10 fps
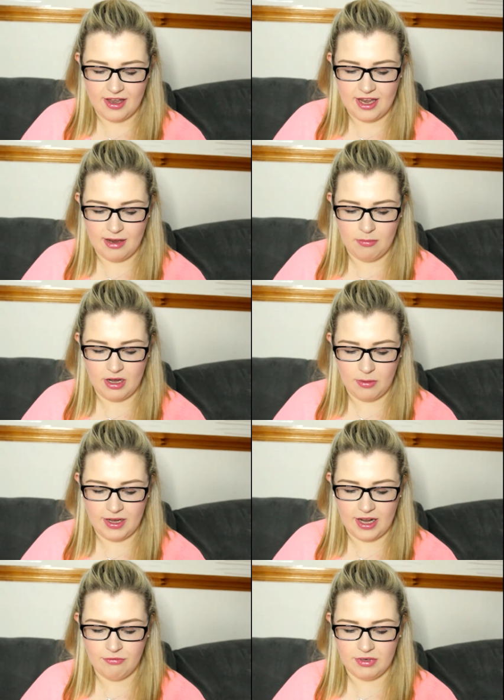and I
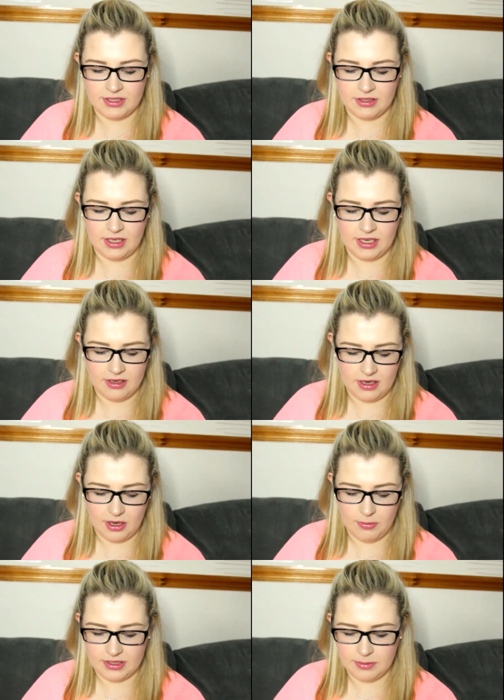went in recently and
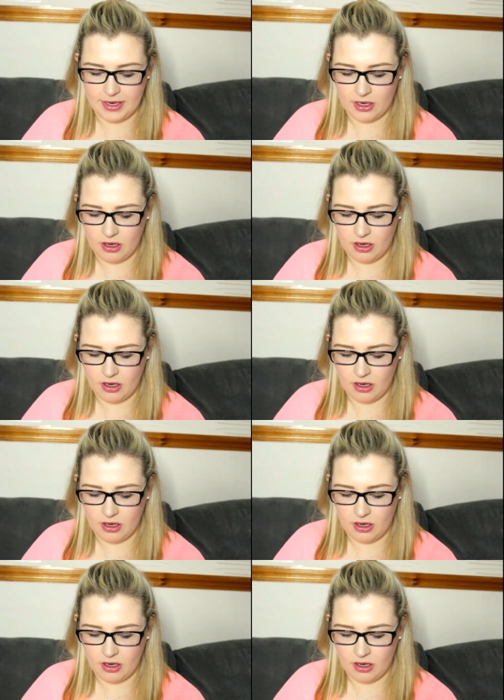I went to pick it